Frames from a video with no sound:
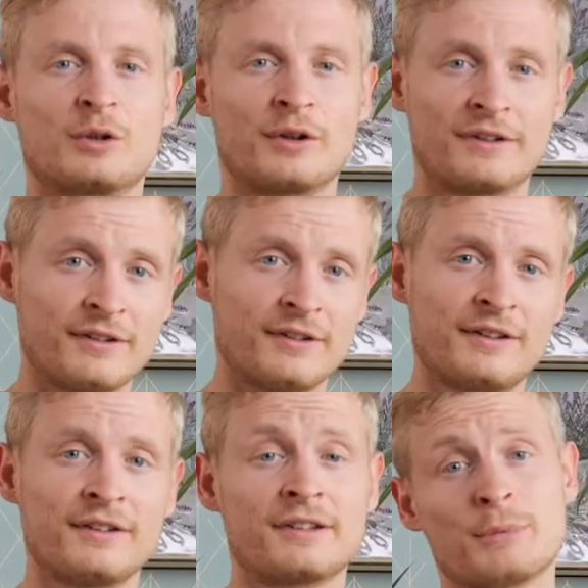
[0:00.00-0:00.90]

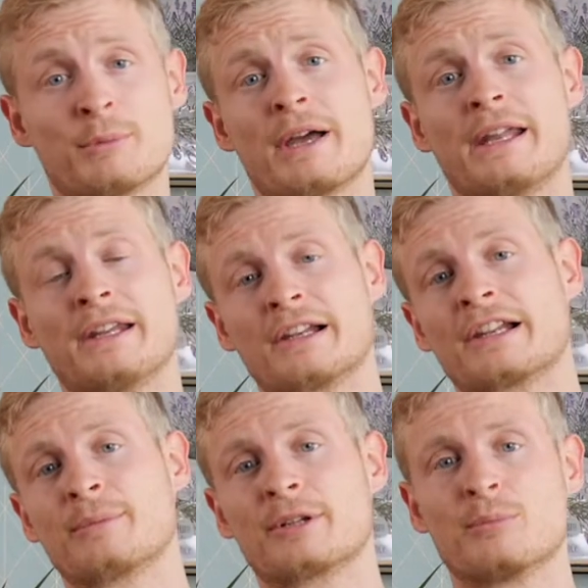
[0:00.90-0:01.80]
consistency simply by adding a
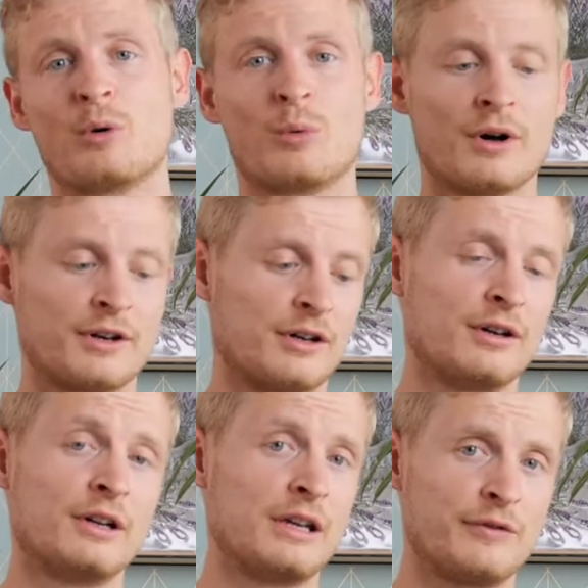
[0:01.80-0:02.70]
little bit more water